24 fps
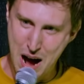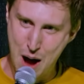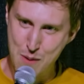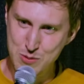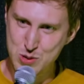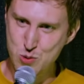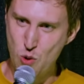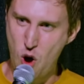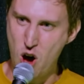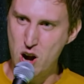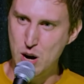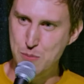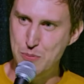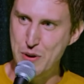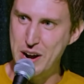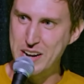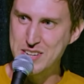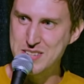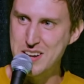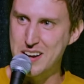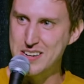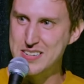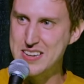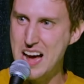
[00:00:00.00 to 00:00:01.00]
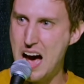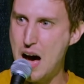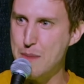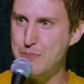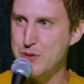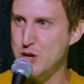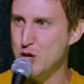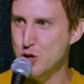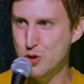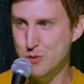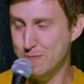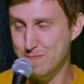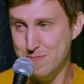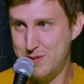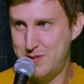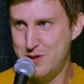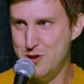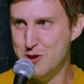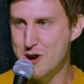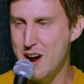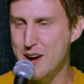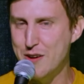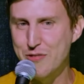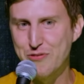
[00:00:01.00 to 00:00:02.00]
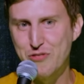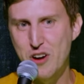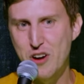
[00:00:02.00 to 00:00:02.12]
mom's water breaks on top of you, you're not